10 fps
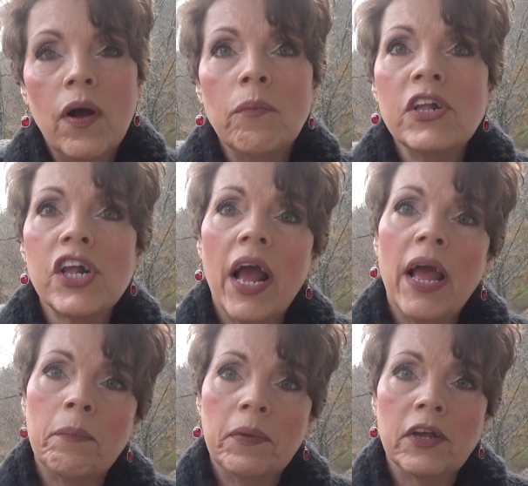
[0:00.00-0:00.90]
I wish I
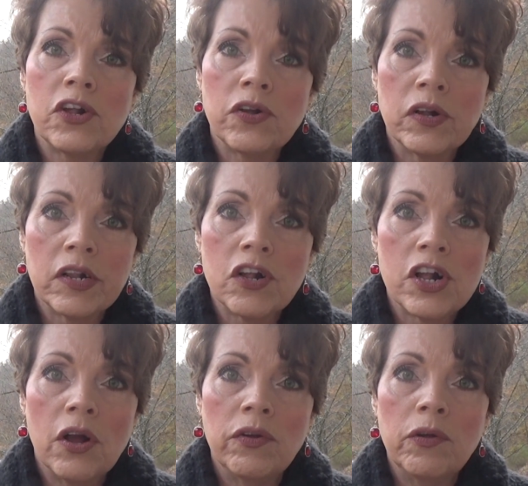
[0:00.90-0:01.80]
had pictures to
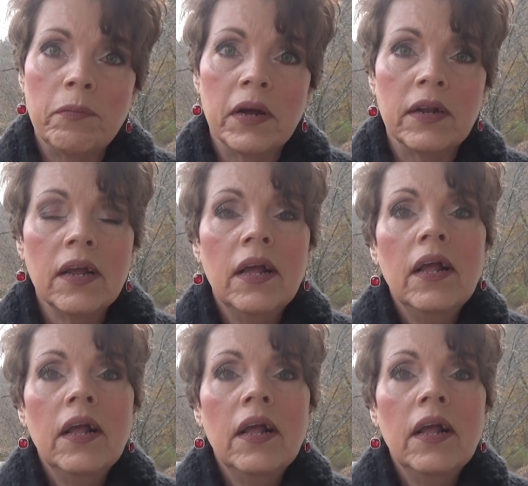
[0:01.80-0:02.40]
show you, but